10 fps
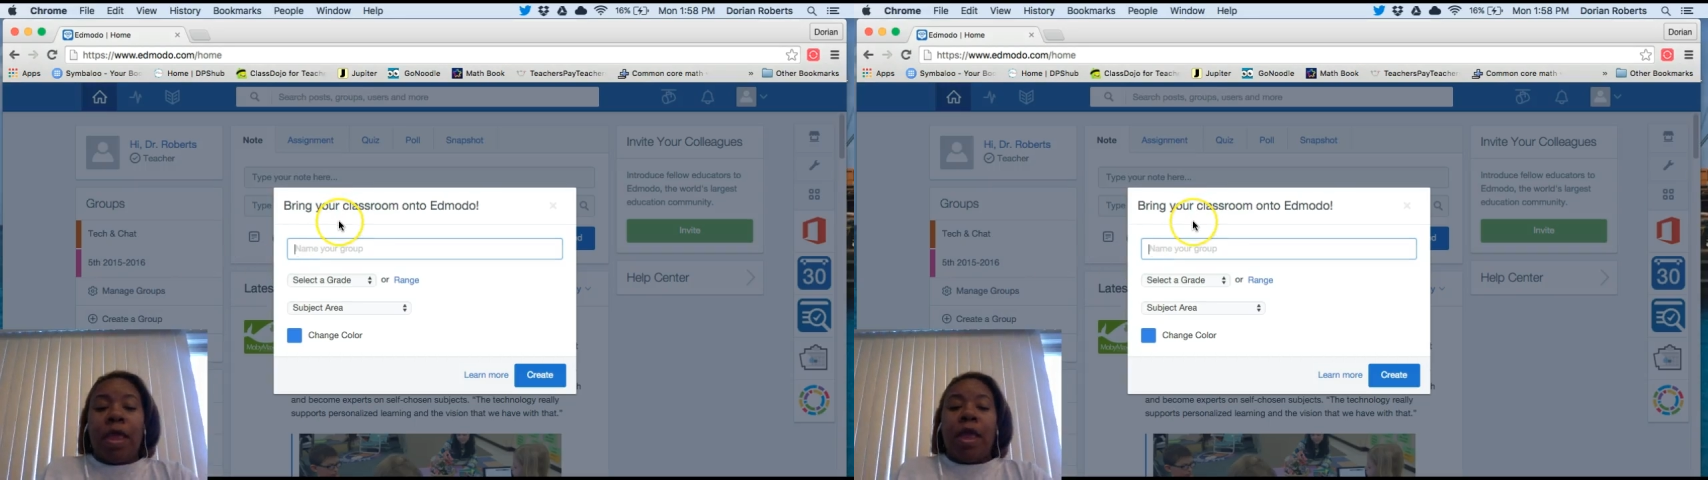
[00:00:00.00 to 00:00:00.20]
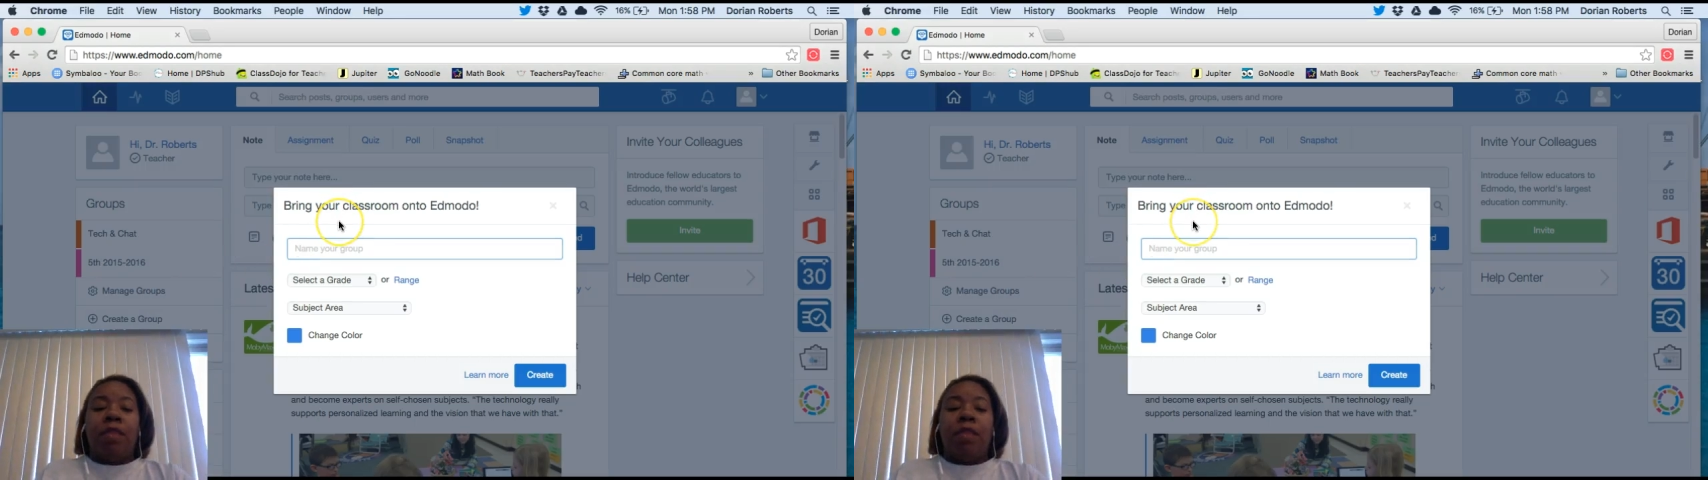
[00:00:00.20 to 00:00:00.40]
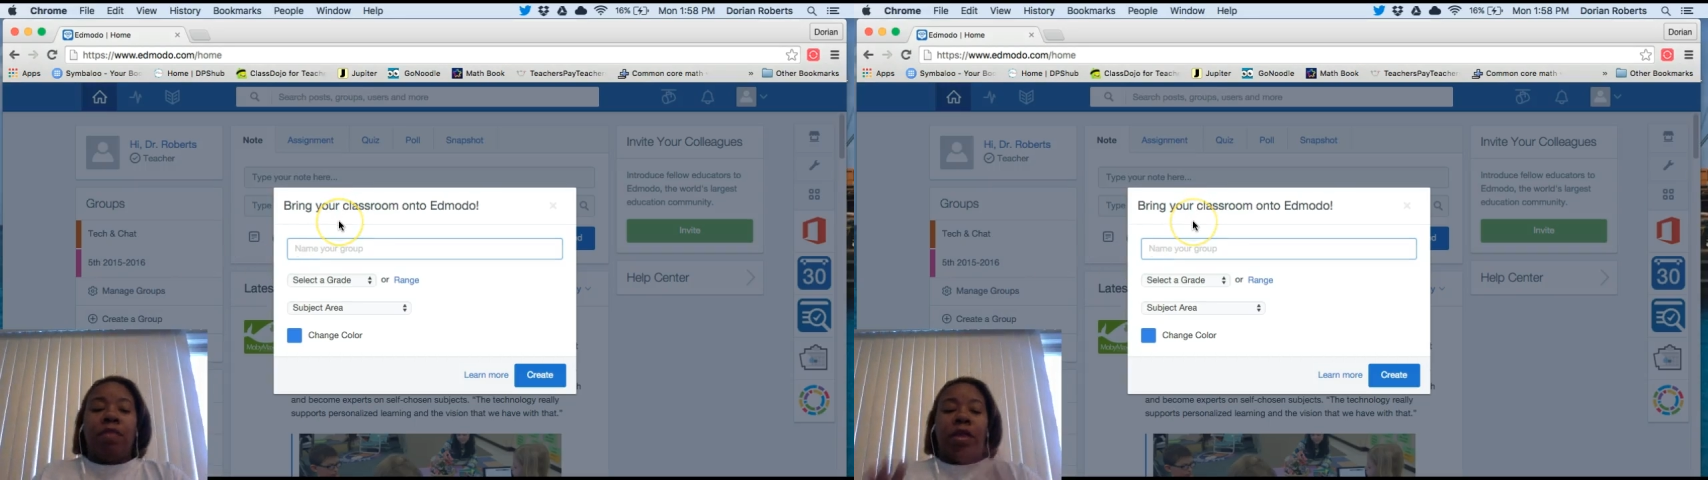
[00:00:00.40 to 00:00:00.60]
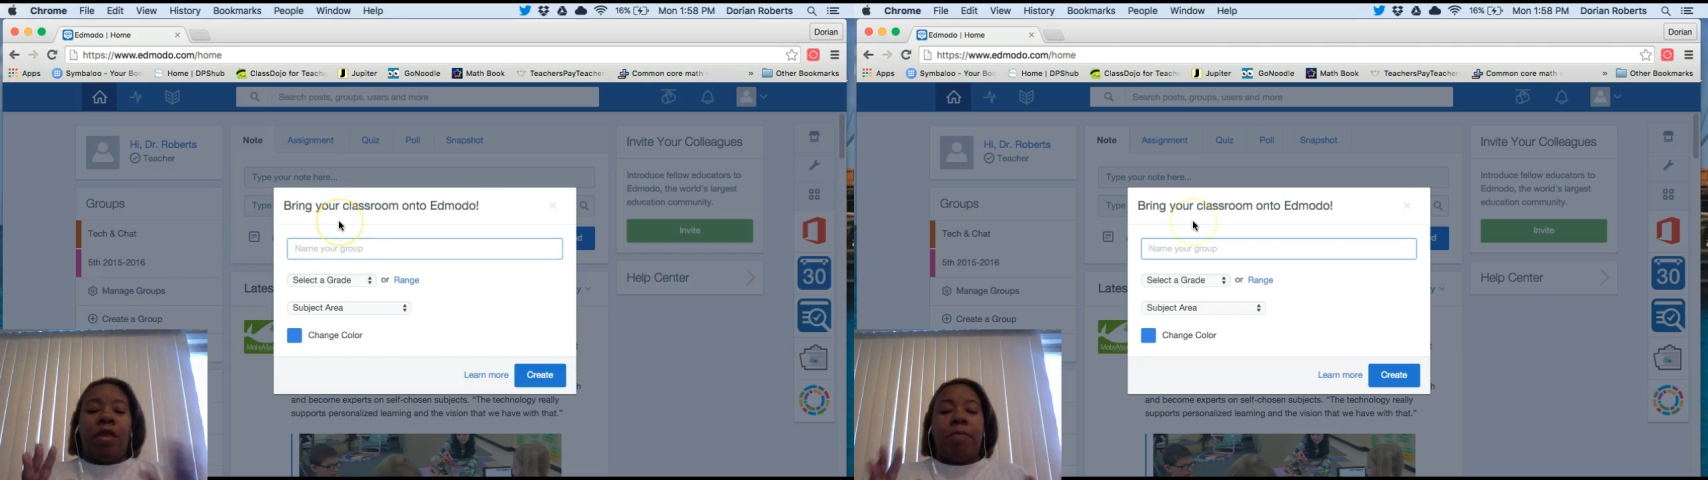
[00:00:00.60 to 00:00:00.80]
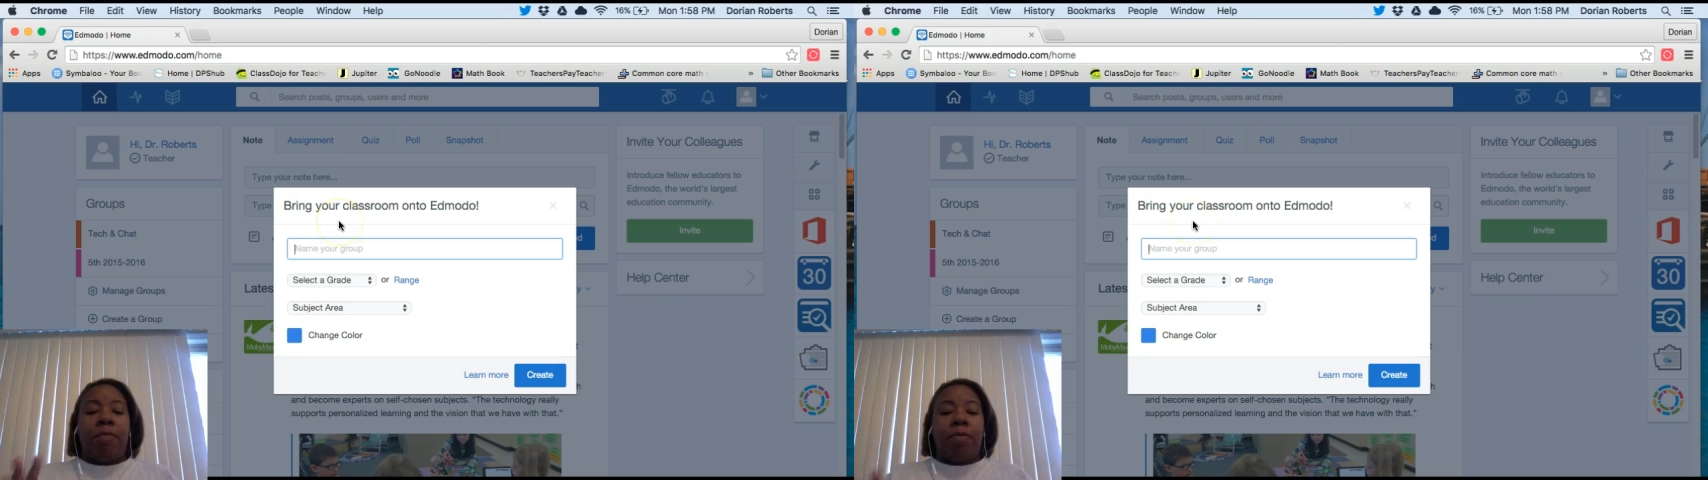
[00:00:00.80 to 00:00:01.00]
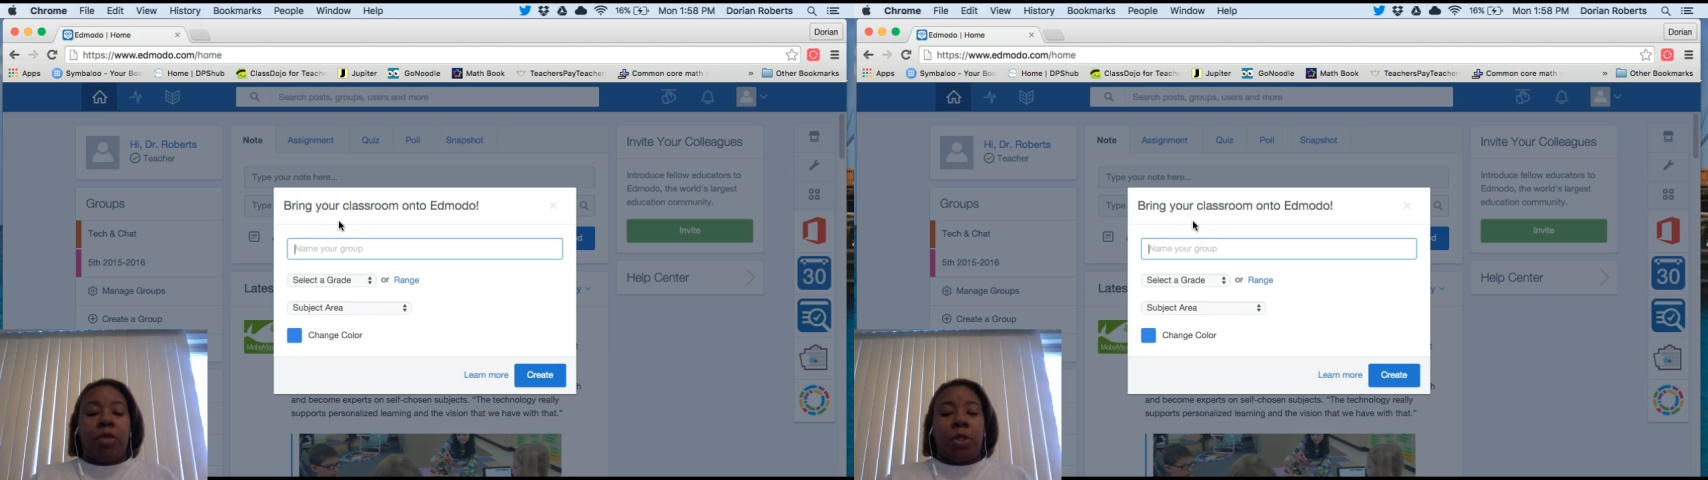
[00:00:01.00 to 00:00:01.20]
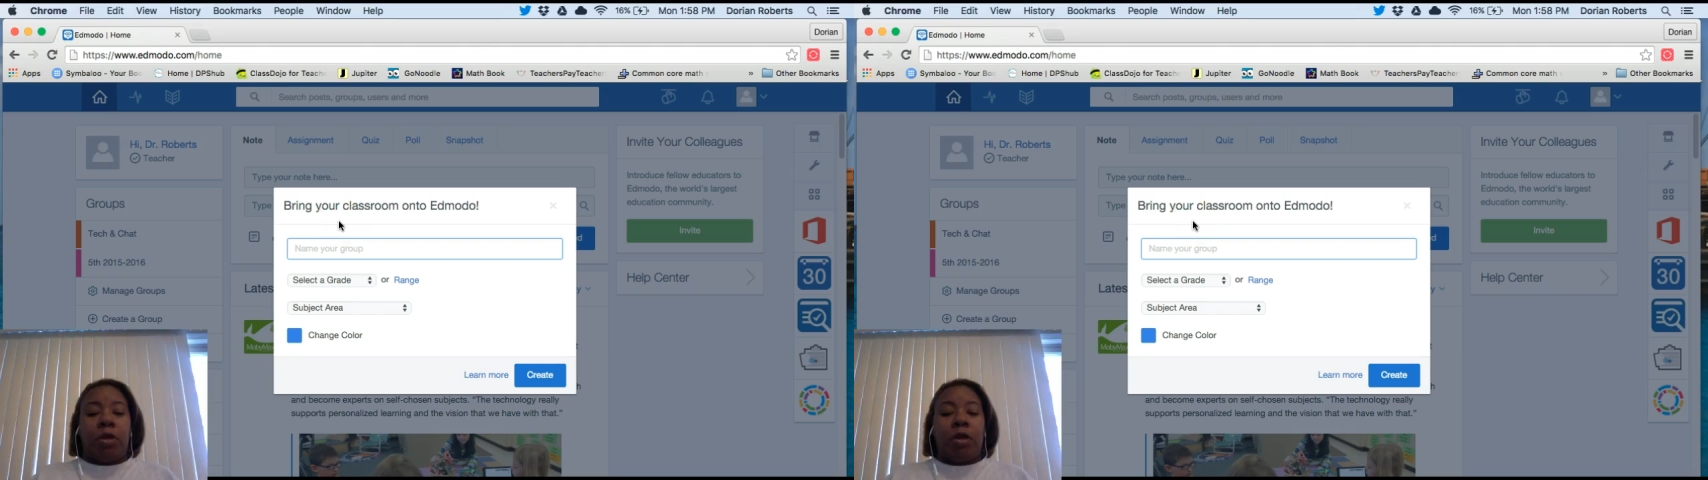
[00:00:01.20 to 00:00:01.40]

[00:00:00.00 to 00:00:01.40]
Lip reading: And then put your